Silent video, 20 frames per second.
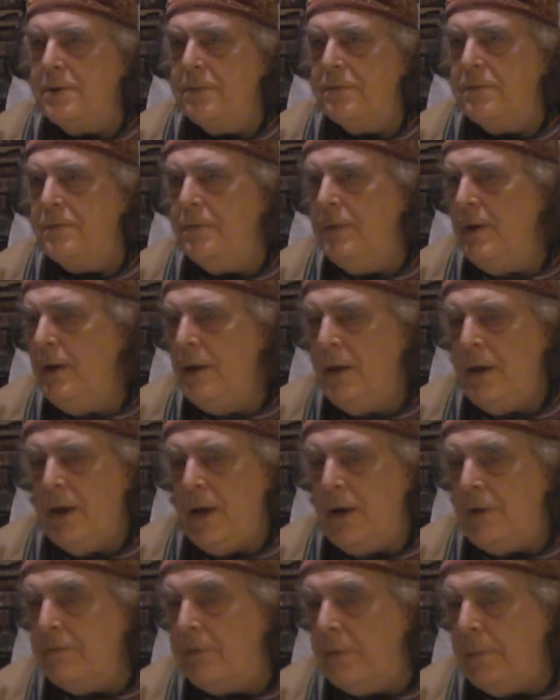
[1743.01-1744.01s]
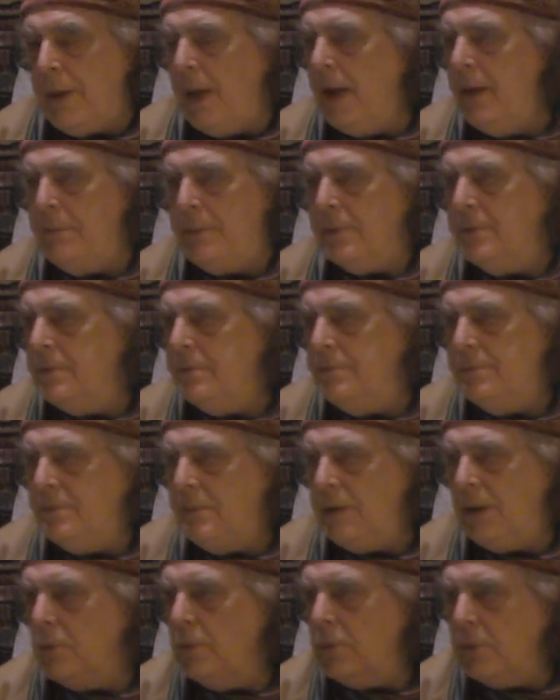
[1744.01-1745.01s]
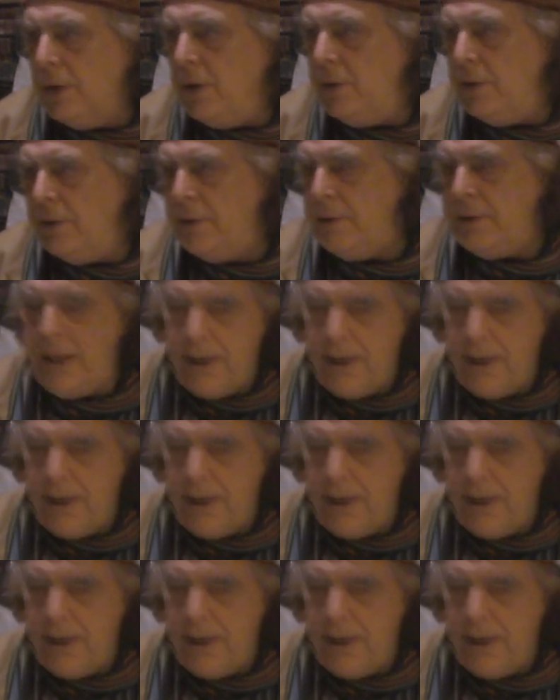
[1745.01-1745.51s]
of the Bible, they're all honoured.